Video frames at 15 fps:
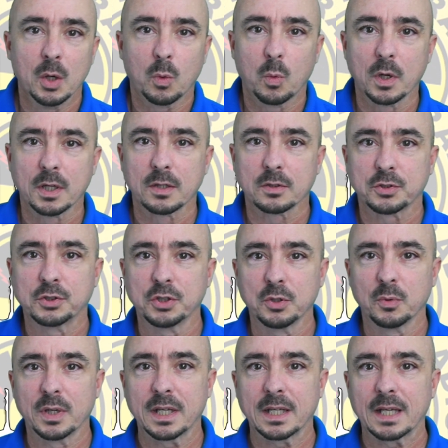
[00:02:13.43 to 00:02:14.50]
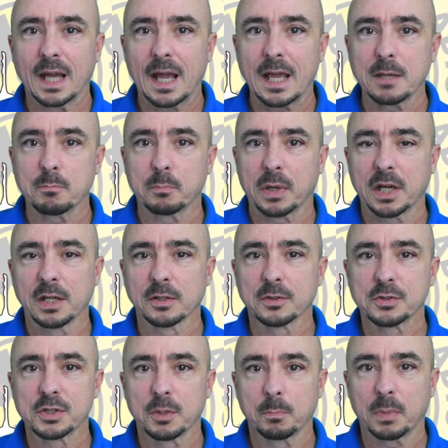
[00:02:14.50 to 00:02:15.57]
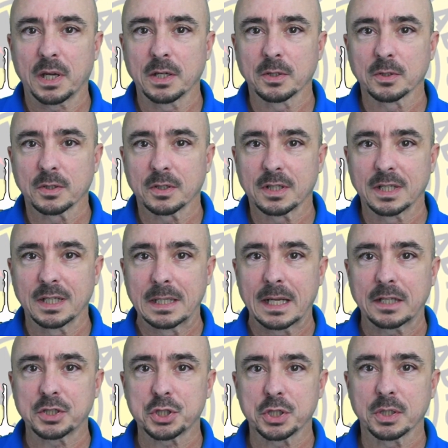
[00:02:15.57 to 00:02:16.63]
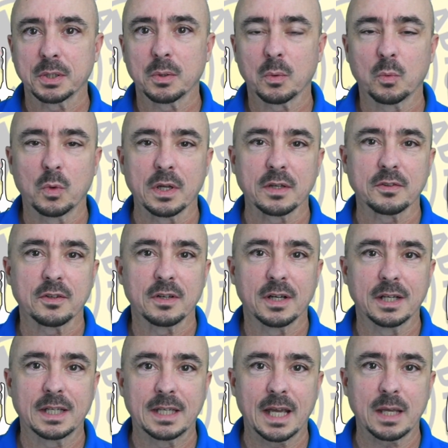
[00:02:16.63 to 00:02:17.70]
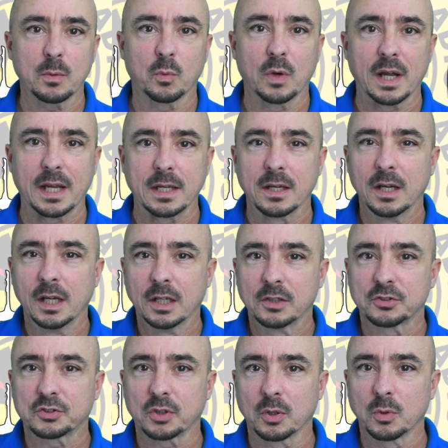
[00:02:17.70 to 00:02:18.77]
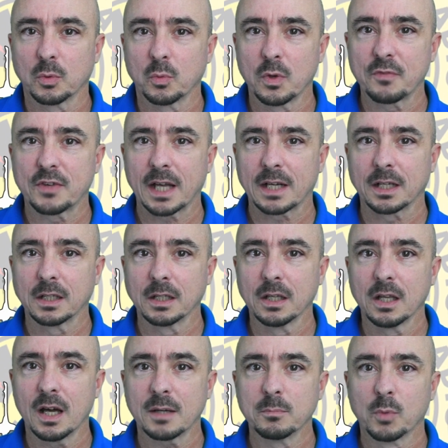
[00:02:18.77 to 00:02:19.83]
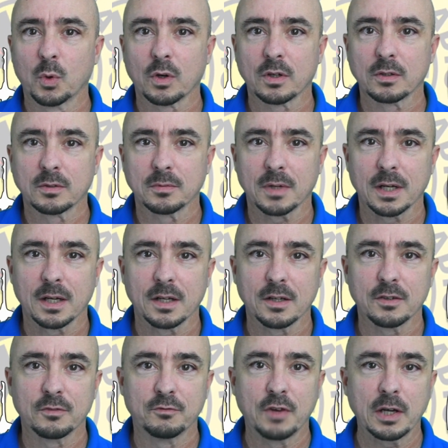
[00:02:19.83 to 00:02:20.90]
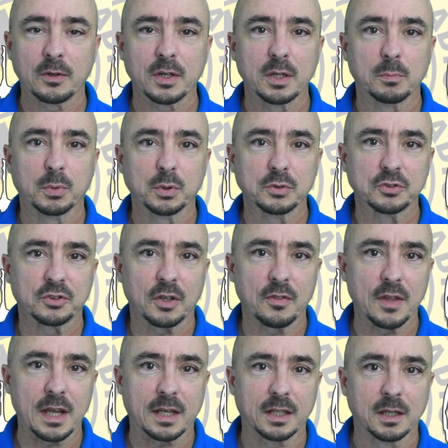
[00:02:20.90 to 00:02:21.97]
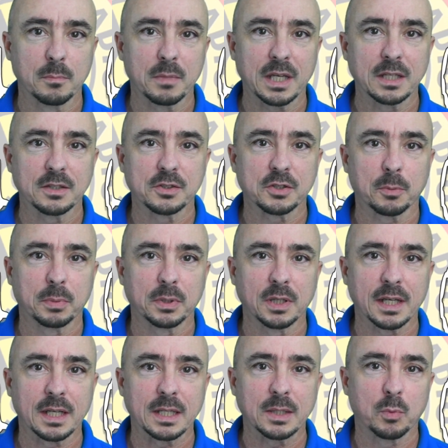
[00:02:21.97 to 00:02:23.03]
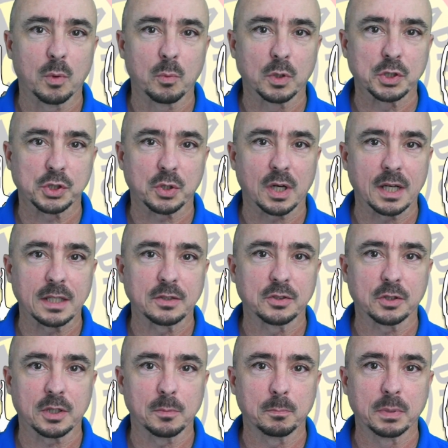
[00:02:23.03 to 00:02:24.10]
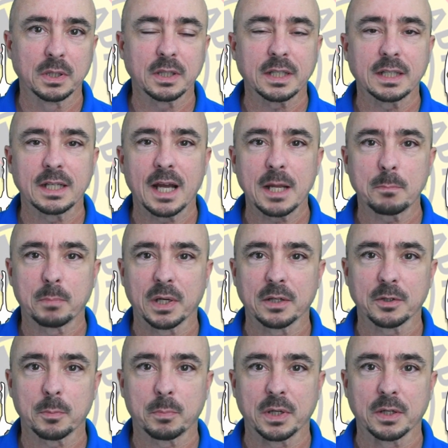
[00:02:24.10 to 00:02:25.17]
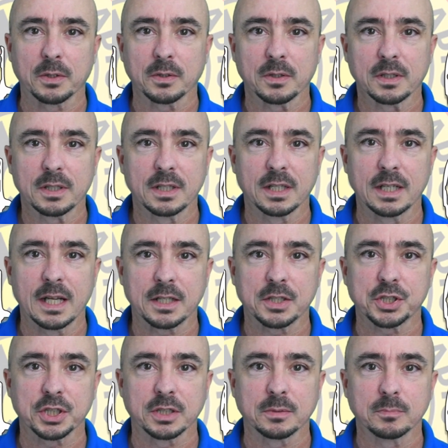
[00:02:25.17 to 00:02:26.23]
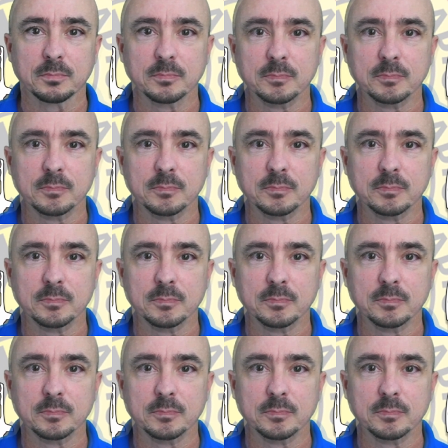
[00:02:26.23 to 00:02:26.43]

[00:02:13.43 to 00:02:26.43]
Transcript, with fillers: We're doing a peer-to-peer connection with a gateway. So we've got a lot more uh, variables that come into play when we're trying to complete a peer-to-peer connection.